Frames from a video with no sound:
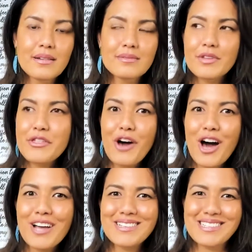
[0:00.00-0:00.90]

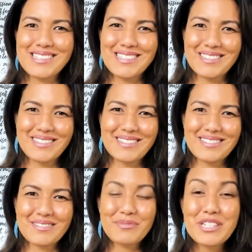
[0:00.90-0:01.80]
thoughts,
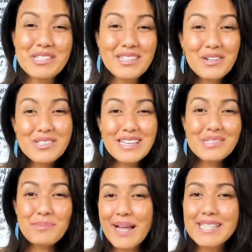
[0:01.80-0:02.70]
just little
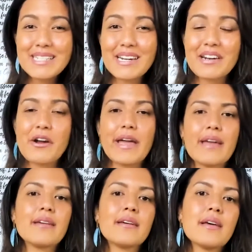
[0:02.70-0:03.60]
seeds planted in our
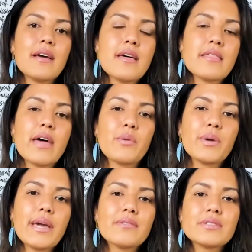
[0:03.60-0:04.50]
head that
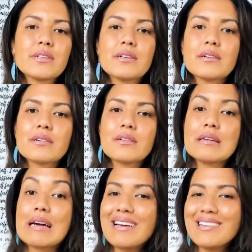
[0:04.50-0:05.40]
we have to
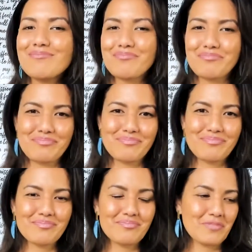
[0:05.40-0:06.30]
cut,
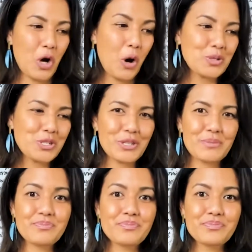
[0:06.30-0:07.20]
alter
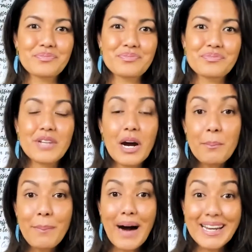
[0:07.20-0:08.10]
our
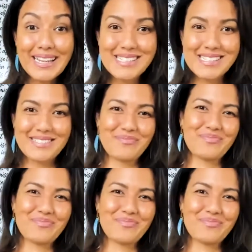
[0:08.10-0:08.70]
bodies